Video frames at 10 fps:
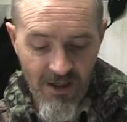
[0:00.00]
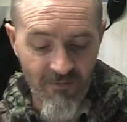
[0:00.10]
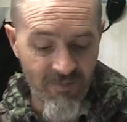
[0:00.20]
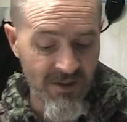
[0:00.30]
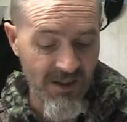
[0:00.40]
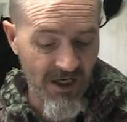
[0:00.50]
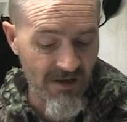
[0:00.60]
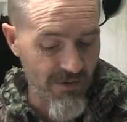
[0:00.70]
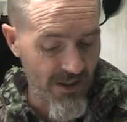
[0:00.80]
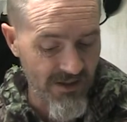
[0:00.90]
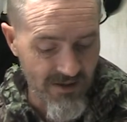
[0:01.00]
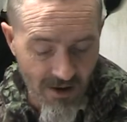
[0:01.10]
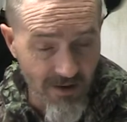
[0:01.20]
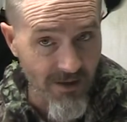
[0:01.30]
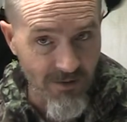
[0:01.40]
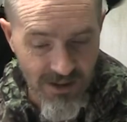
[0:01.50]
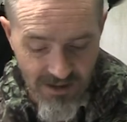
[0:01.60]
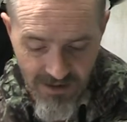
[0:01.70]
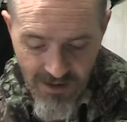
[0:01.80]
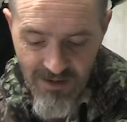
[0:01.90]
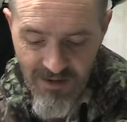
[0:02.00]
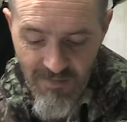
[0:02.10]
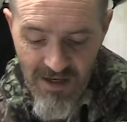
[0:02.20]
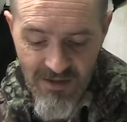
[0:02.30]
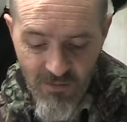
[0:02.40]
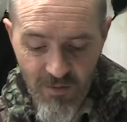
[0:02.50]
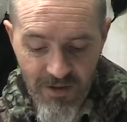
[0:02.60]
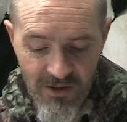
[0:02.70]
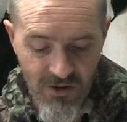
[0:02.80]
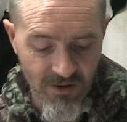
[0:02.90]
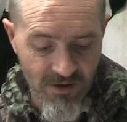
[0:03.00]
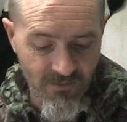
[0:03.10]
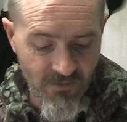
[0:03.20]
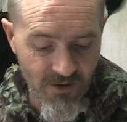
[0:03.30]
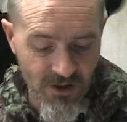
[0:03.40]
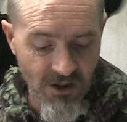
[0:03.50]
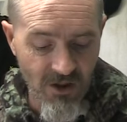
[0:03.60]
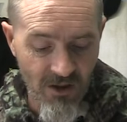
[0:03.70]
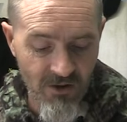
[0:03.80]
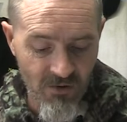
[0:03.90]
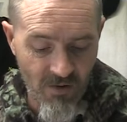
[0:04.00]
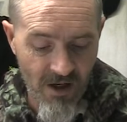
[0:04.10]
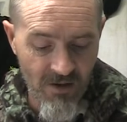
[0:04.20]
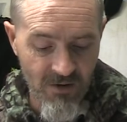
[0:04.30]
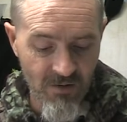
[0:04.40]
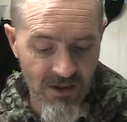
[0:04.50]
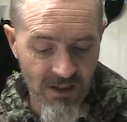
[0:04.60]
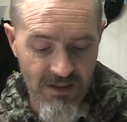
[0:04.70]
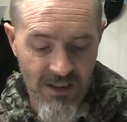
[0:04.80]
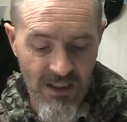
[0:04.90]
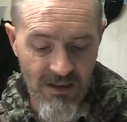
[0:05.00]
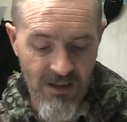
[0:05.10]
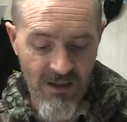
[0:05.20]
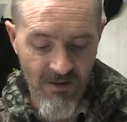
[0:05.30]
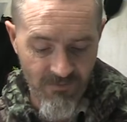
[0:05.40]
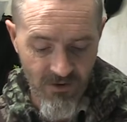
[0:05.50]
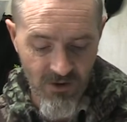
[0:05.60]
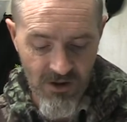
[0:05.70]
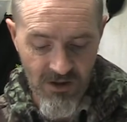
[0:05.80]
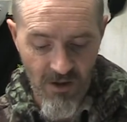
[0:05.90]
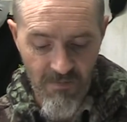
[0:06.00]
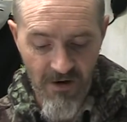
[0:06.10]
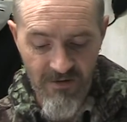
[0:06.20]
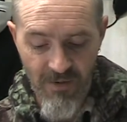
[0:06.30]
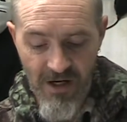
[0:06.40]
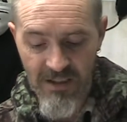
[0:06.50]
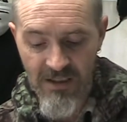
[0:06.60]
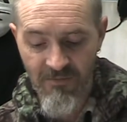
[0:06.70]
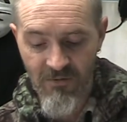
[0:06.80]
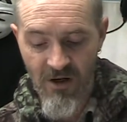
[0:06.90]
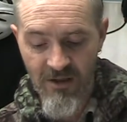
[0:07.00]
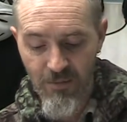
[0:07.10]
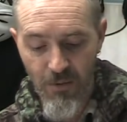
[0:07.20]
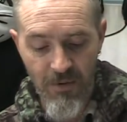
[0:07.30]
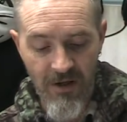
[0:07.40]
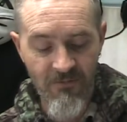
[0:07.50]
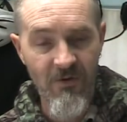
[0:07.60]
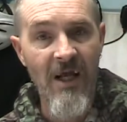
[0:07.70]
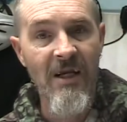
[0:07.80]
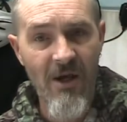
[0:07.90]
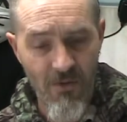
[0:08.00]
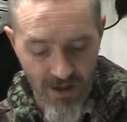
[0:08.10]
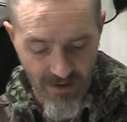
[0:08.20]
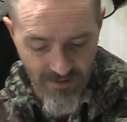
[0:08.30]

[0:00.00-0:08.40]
If Mr. Keane pleads not guilty, the matter will be adjourned for a judge-alone trial to another date in the future, so both parties have time to prepare for that hearing.